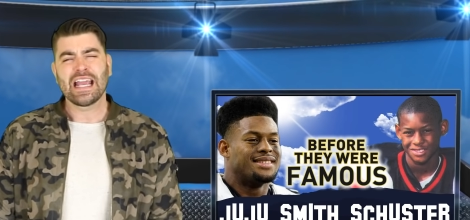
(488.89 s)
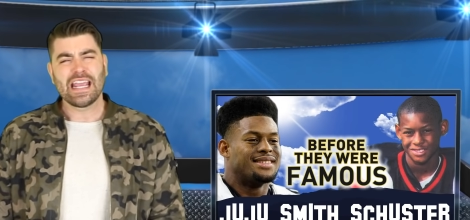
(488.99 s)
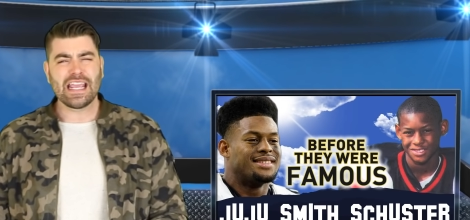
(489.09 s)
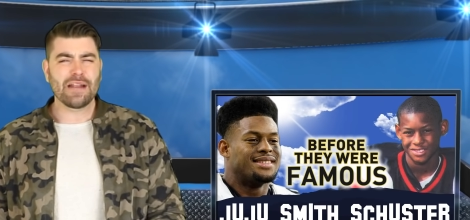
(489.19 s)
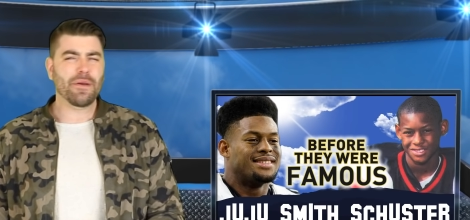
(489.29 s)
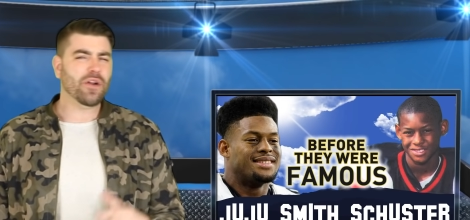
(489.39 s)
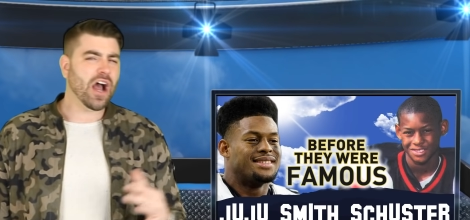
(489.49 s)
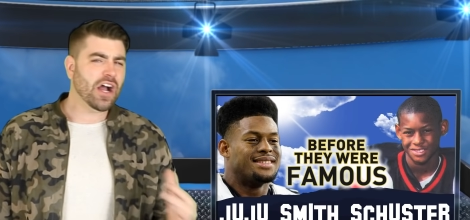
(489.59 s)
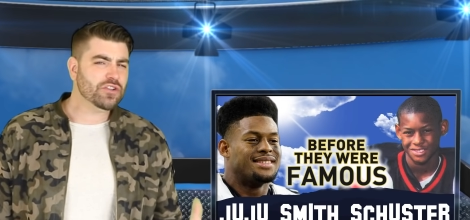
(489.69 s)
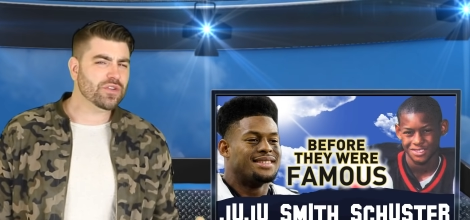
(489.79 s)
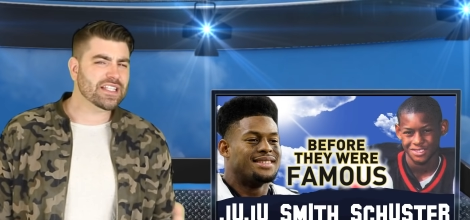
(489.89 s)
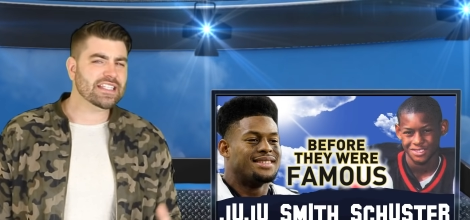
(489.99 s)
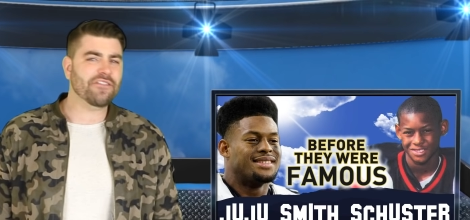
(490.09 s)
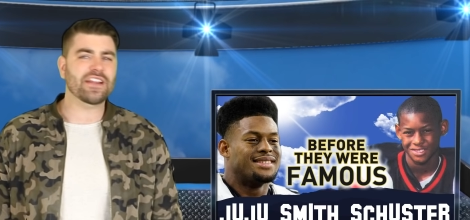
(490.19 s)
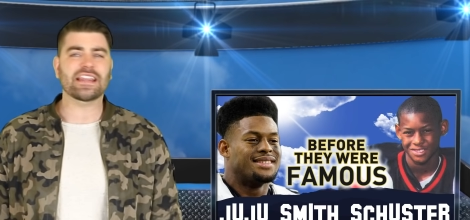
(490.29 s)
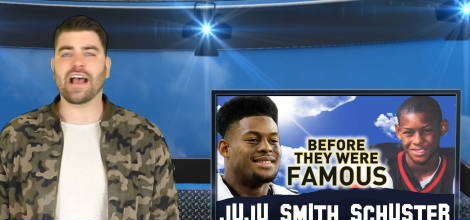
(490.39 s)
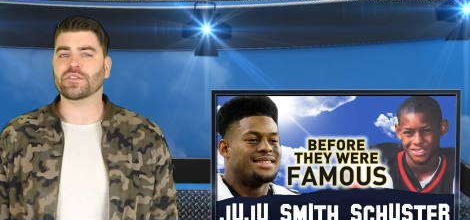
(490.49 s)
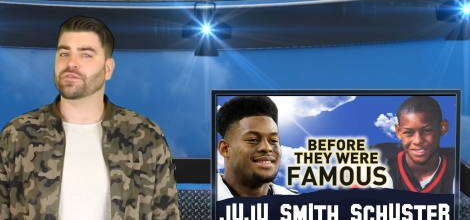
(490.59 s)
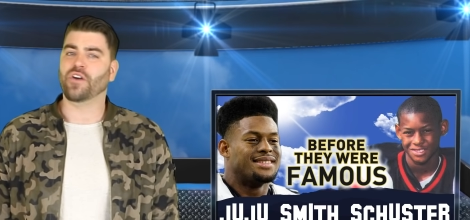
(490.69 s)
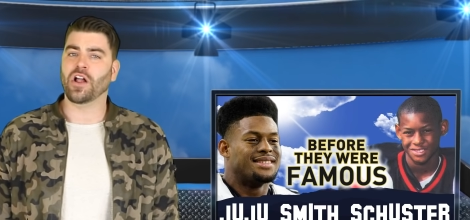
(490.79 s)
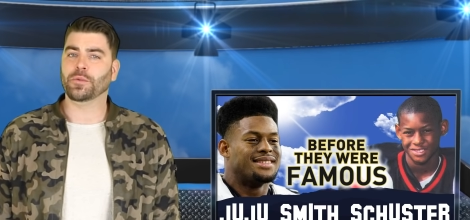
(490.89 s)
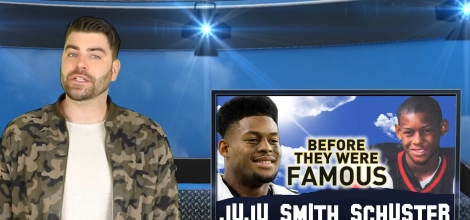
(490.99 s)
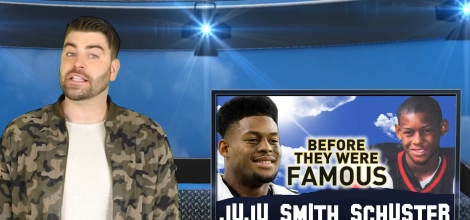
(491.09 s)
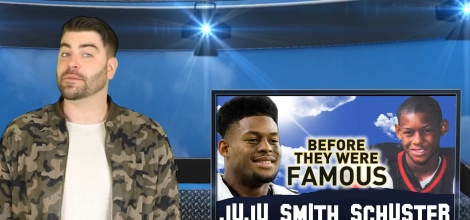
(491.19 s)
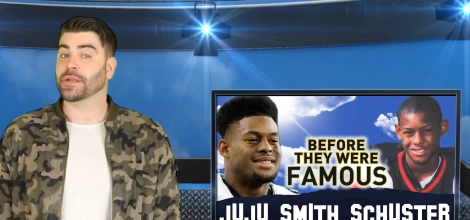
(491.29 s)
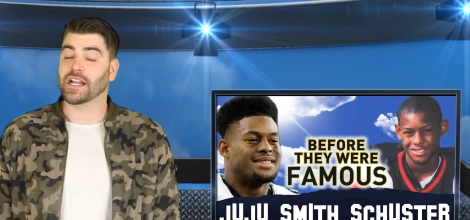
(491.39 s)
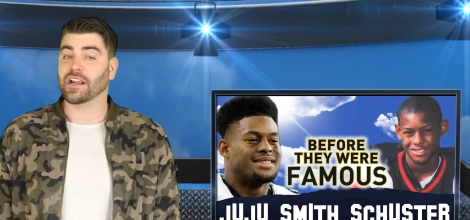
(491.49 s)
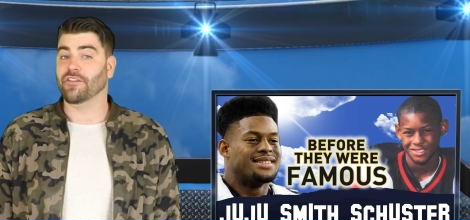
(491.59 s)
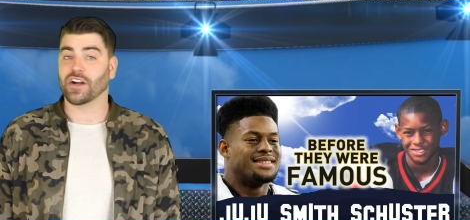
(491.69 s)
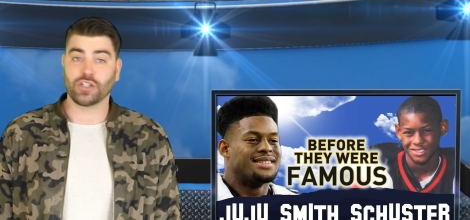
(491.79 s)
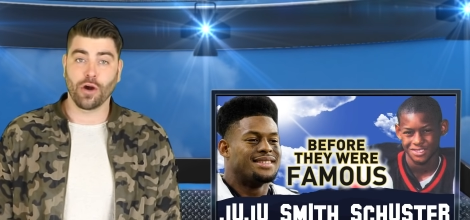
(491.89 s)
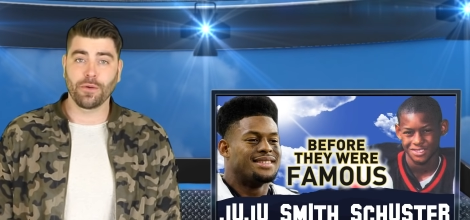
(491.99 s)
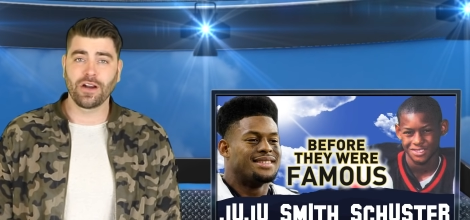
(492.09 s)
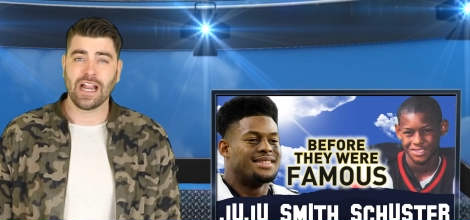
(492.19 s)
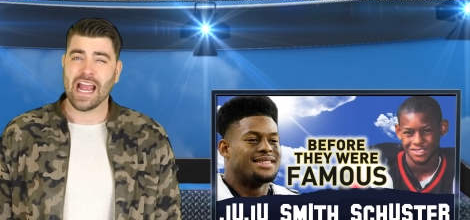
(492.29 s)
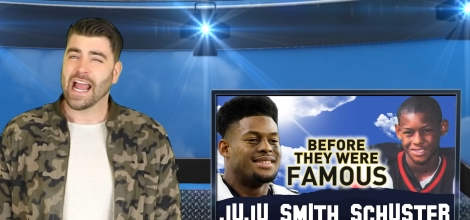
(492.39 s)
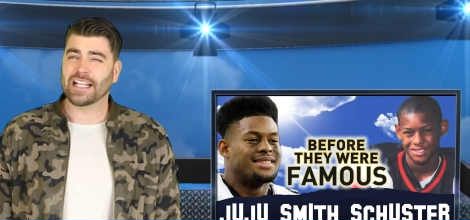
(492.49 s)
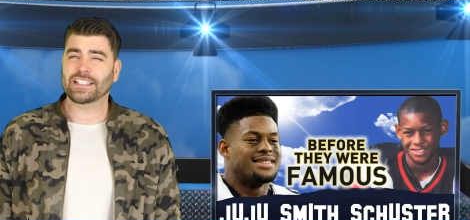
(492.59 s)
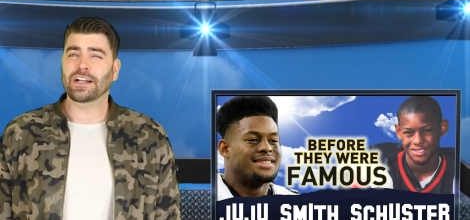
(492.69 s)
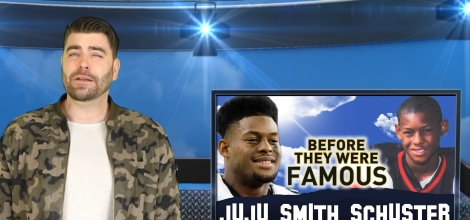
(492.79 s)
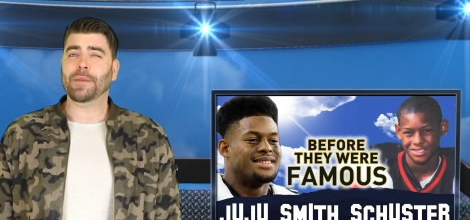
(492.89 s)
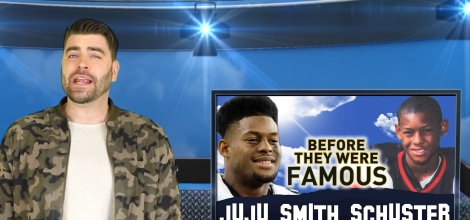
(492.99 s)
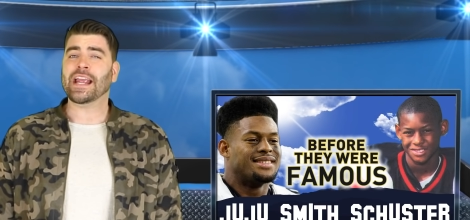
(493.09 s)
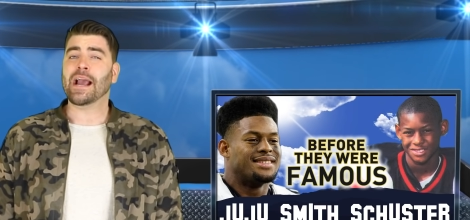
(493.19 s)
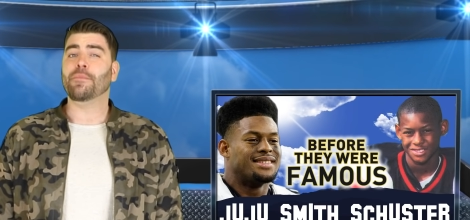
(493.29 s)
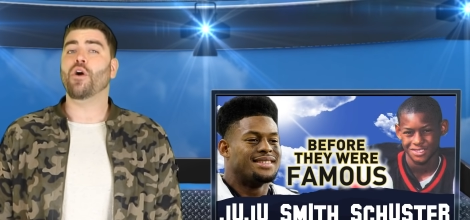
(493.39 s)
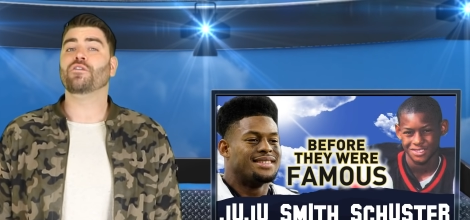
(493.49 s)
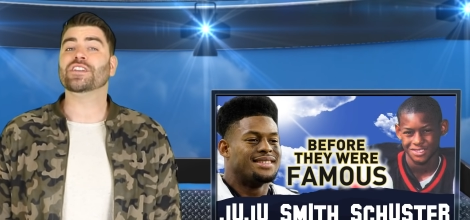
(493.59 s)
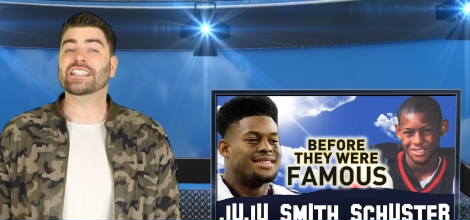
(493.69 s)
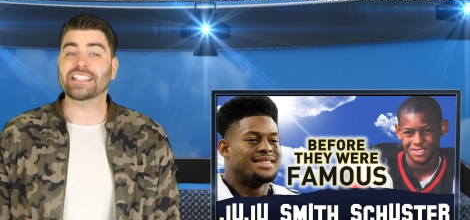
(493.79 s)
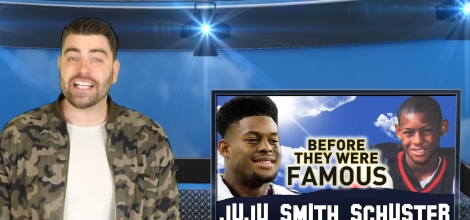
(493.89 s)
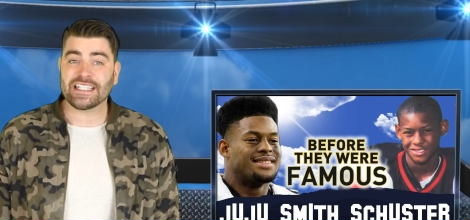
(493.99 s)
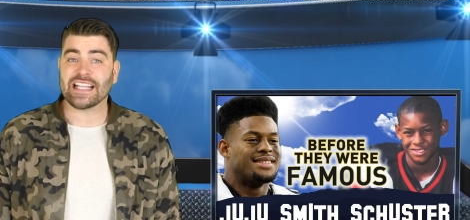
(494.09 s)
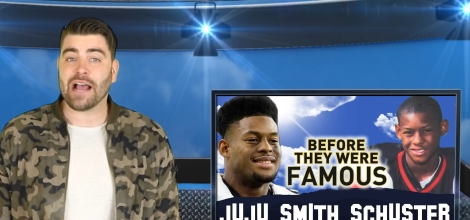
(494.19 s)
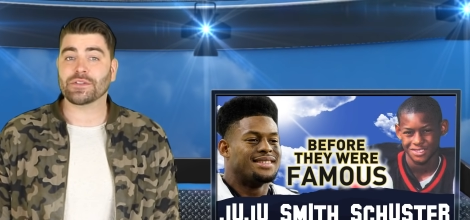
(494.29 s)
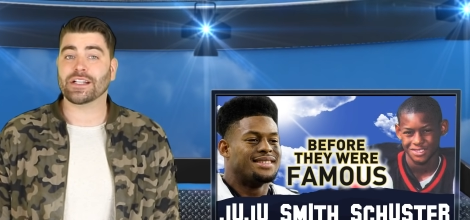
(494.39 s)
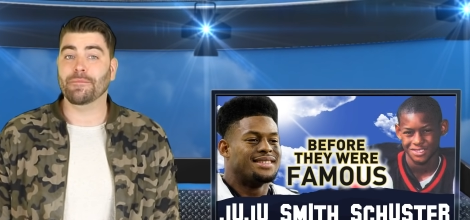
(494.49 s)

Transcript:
Speaker 1: He had about 170,000 followers at the beginning of October and started picking up over 6,000 a